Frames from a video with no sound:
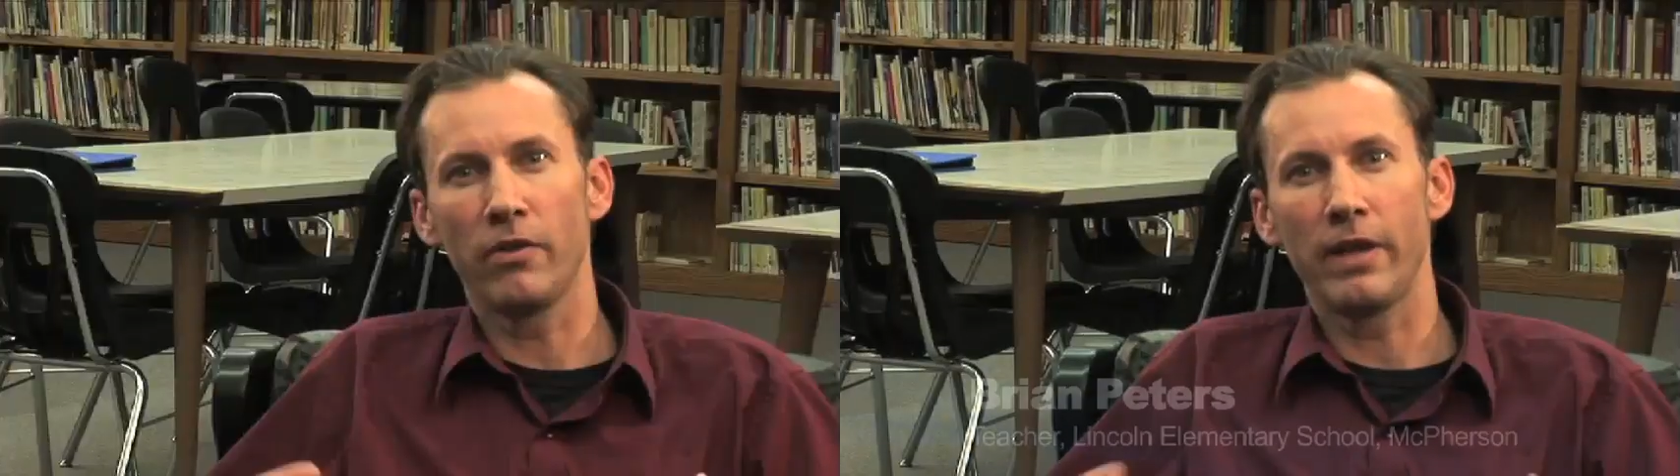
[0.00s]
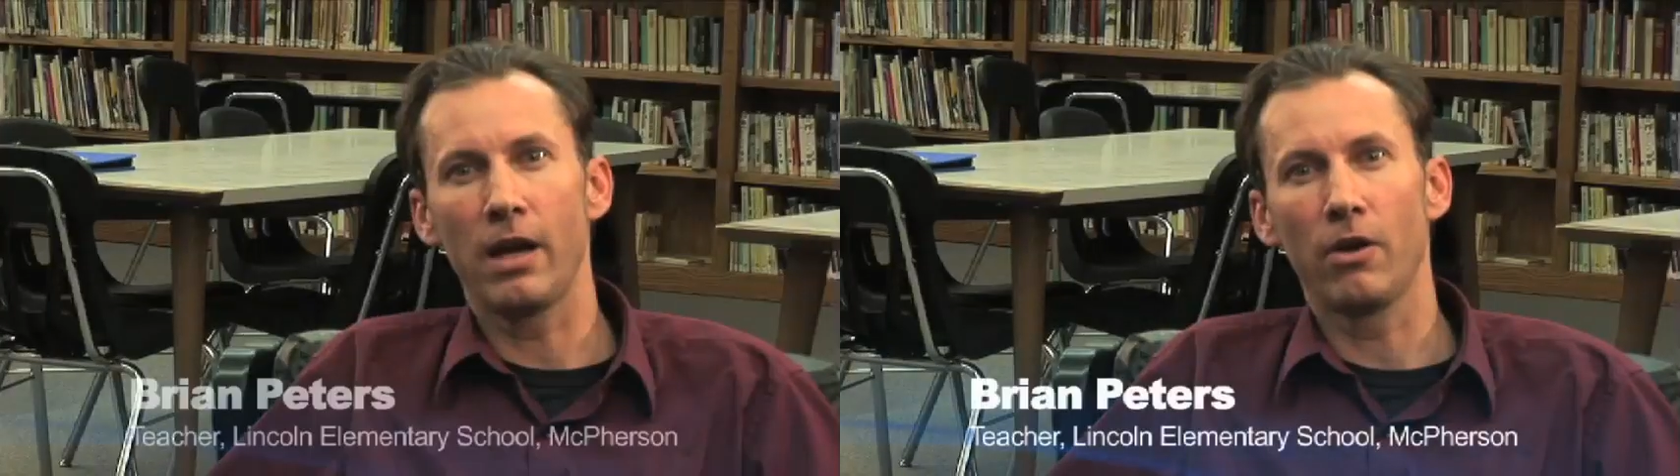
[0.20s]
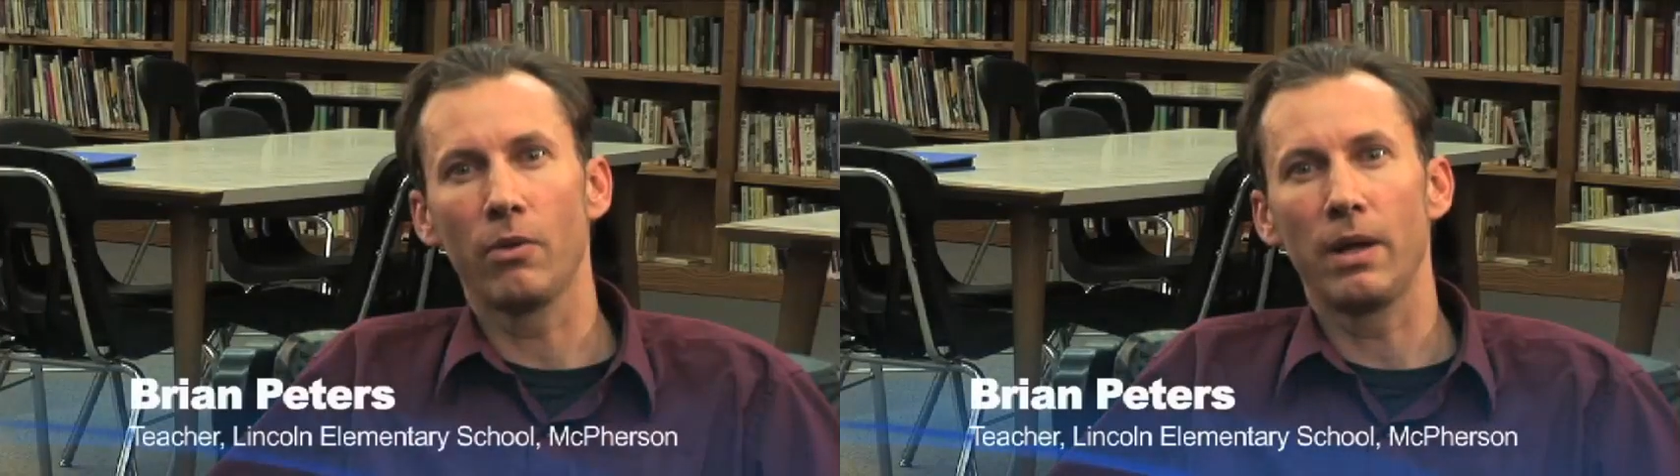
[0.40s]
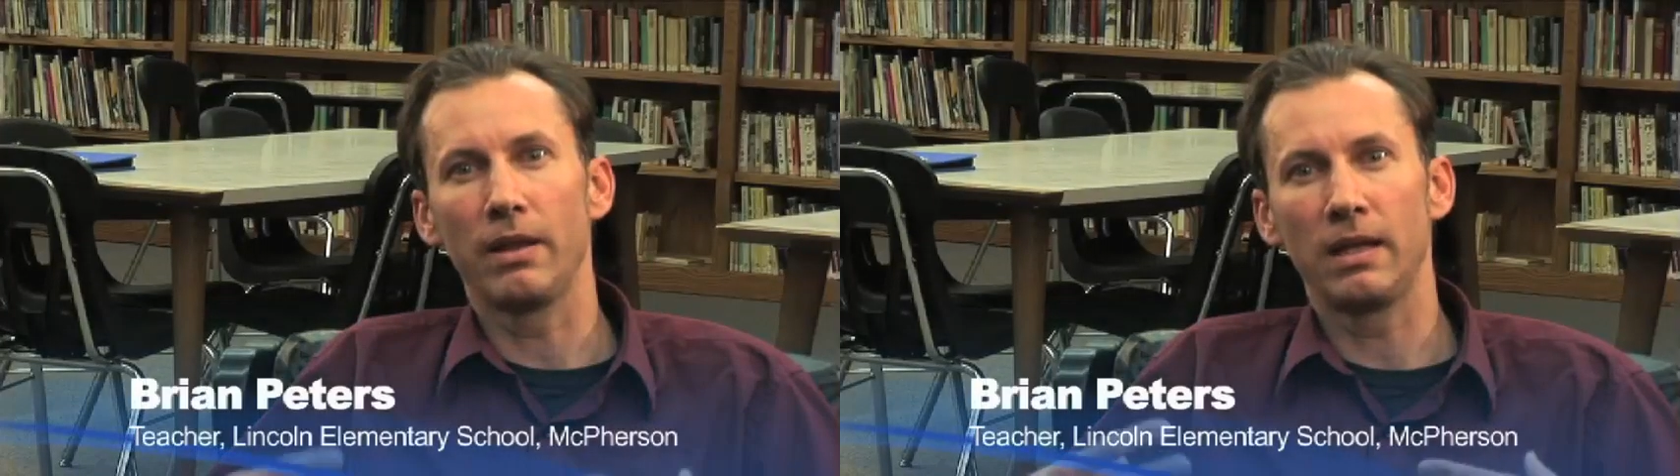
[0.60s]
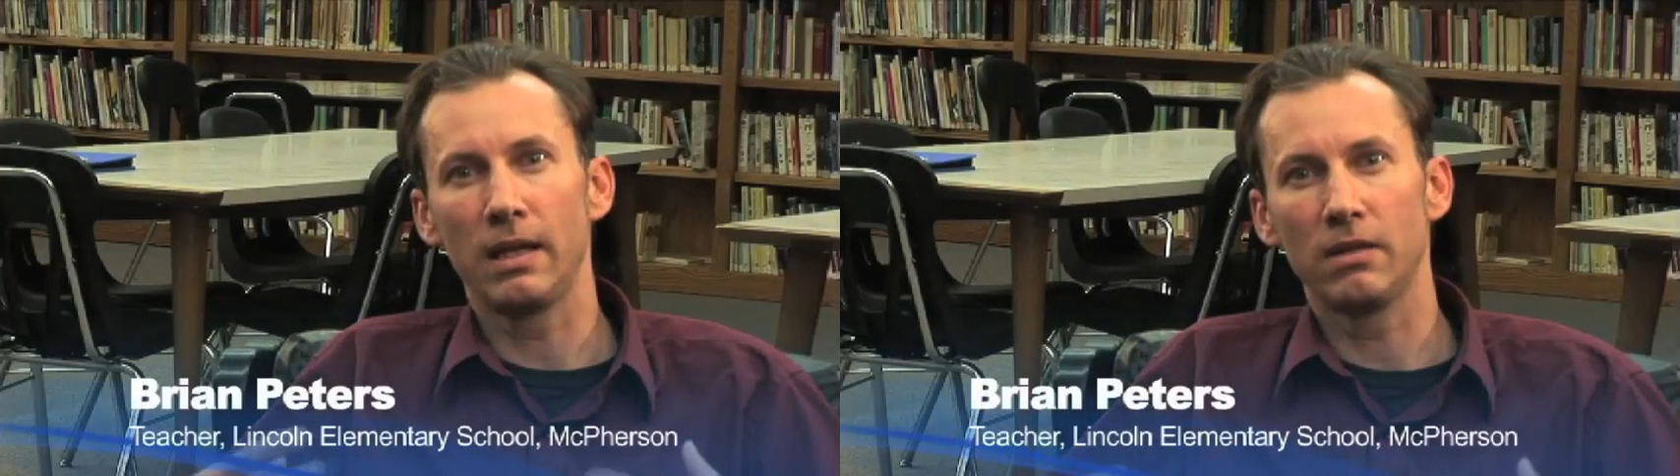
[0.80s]
it in the air the way the
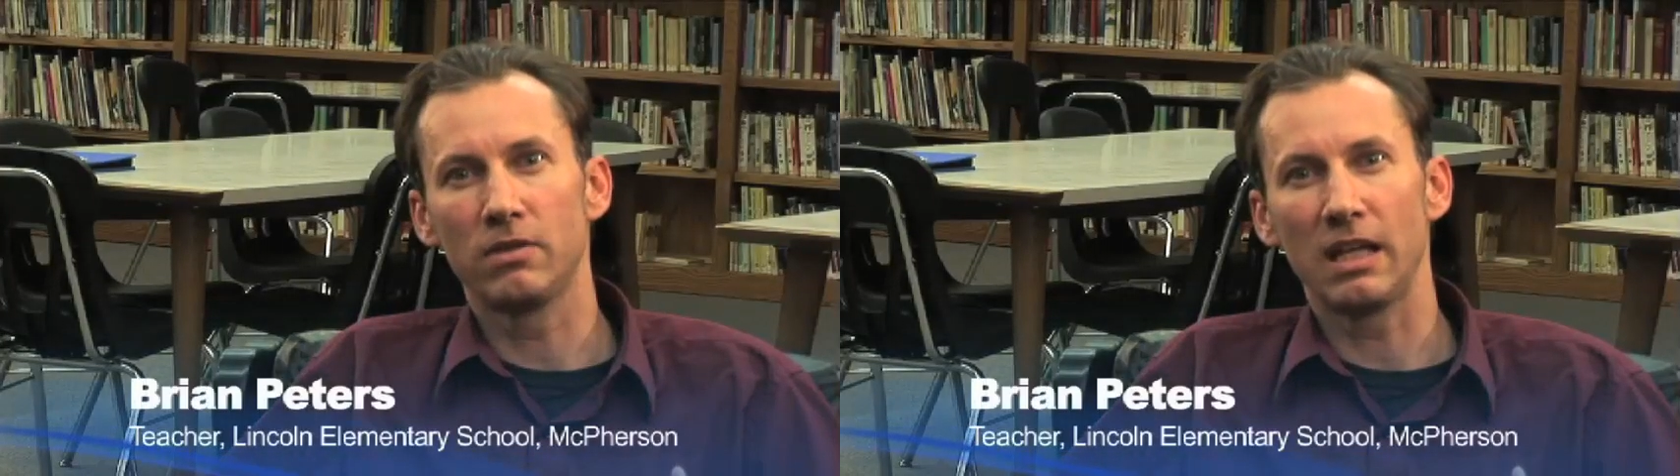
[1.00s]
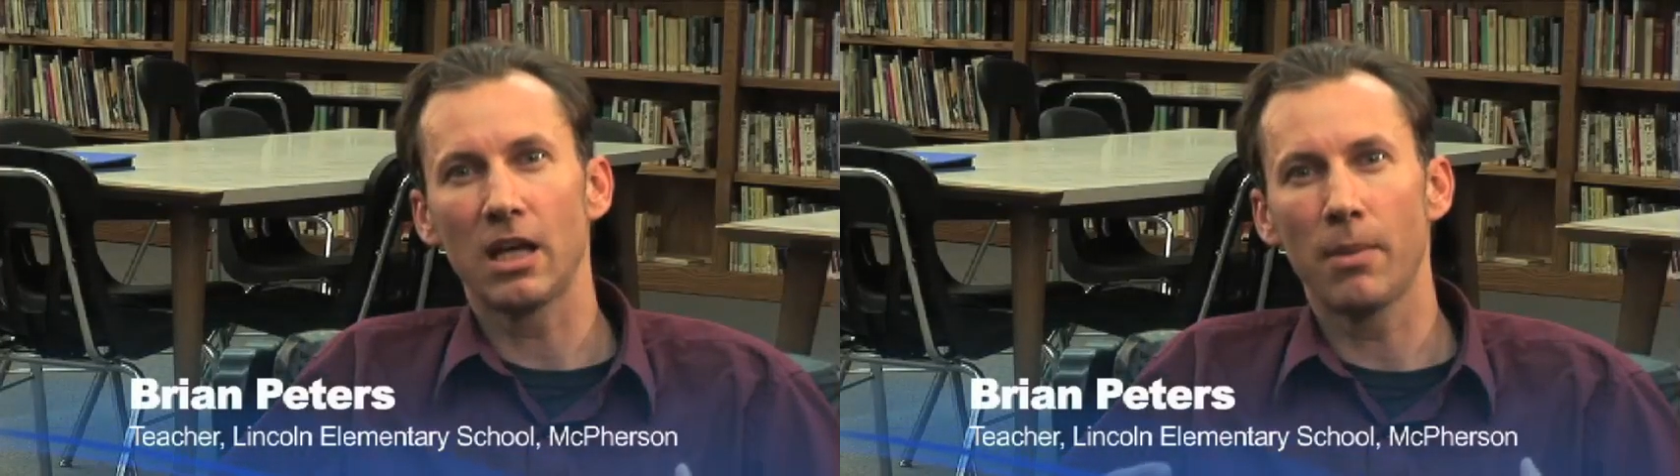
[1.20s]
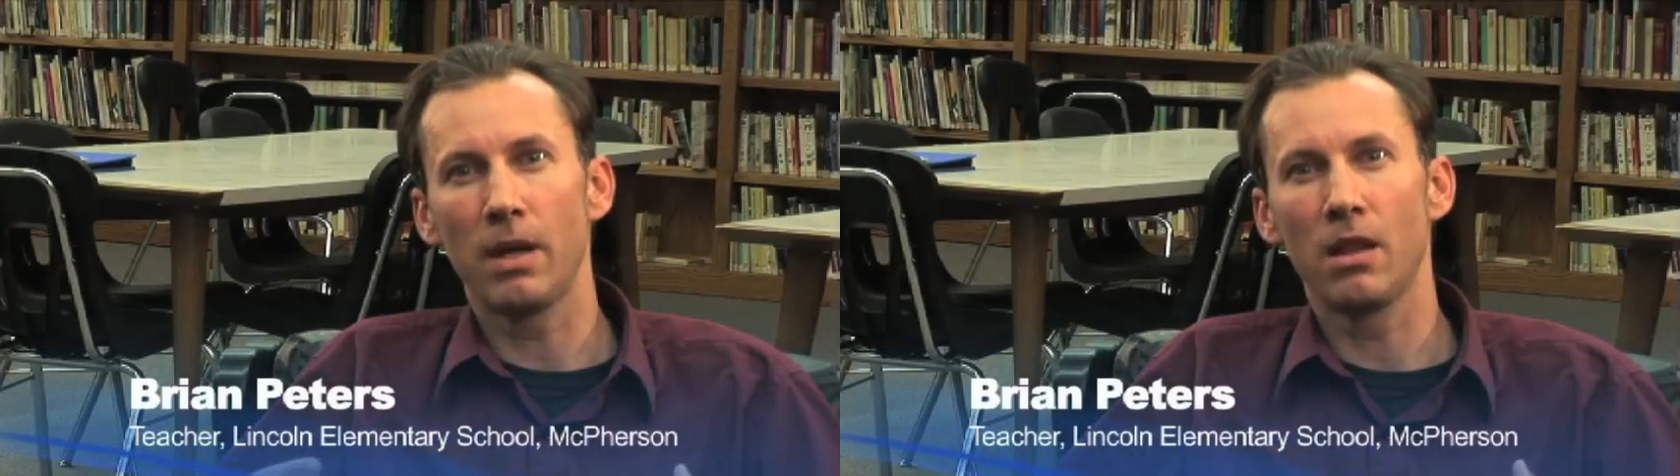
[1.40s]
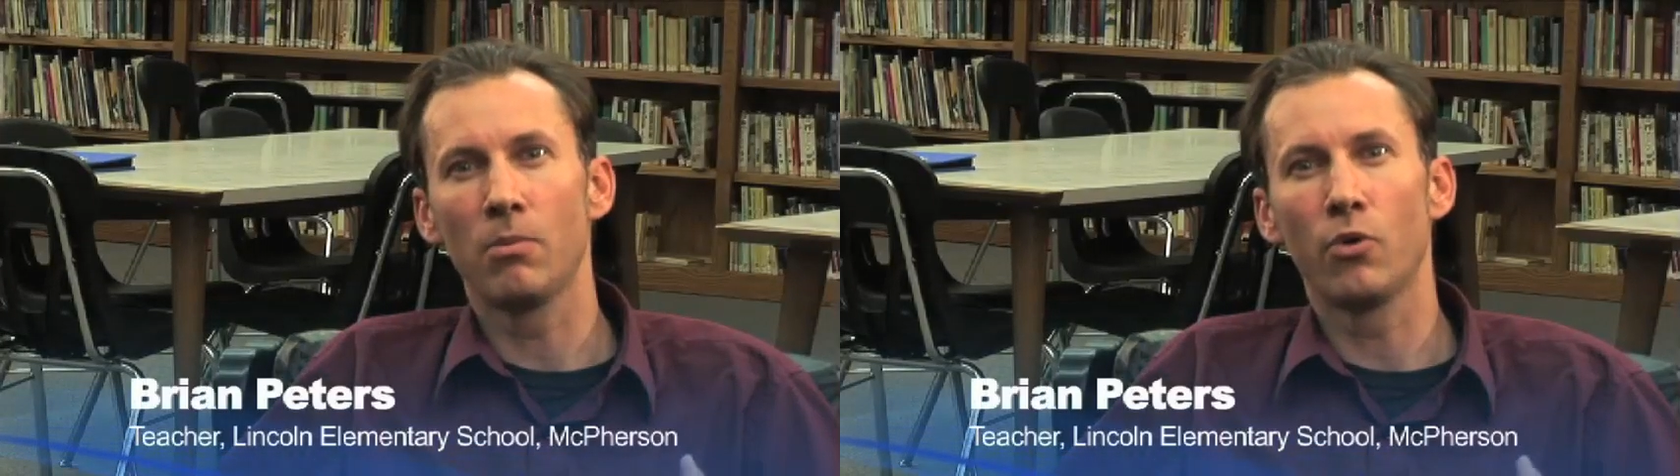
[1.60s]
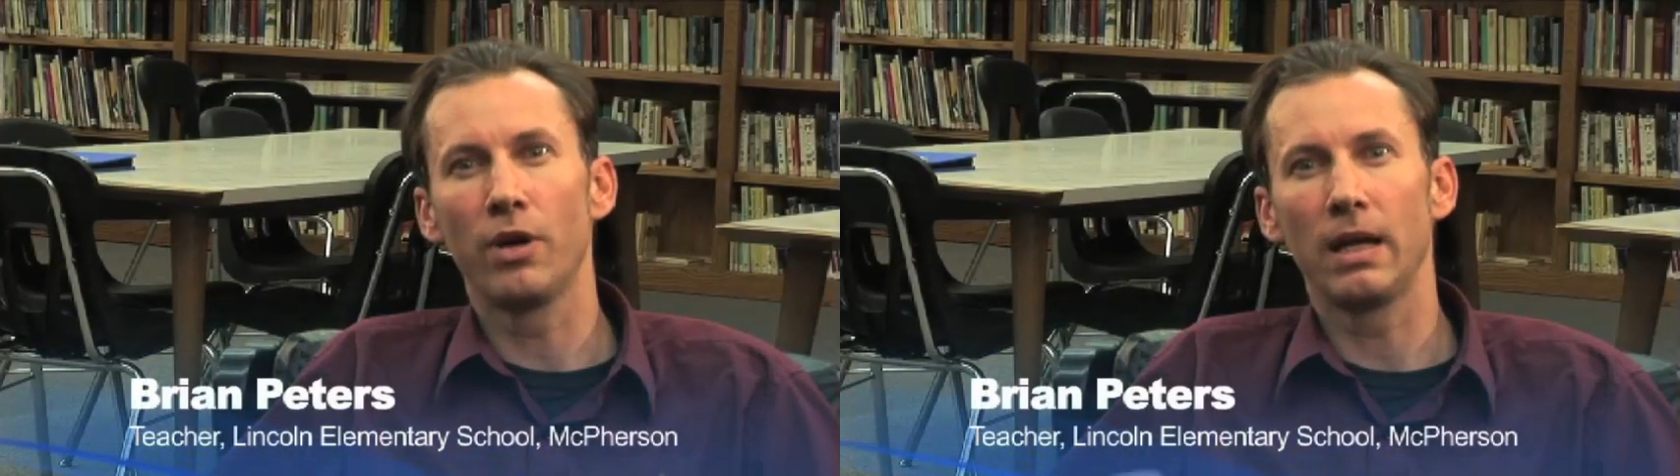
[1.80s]
kids they come in in the
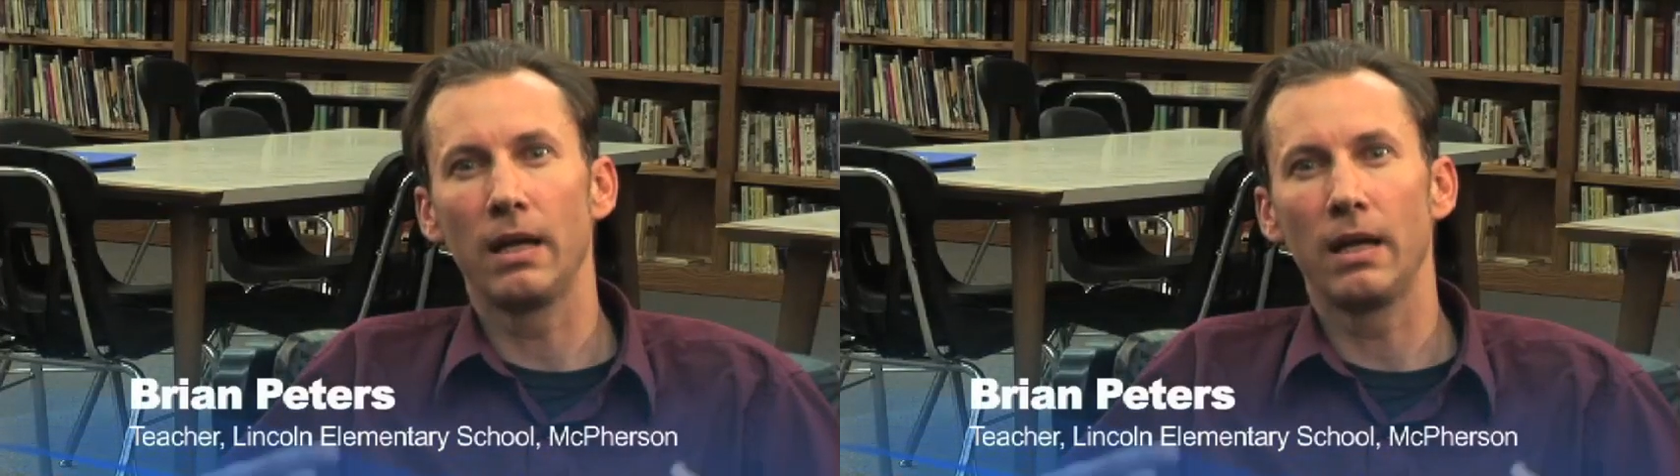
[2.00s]
morning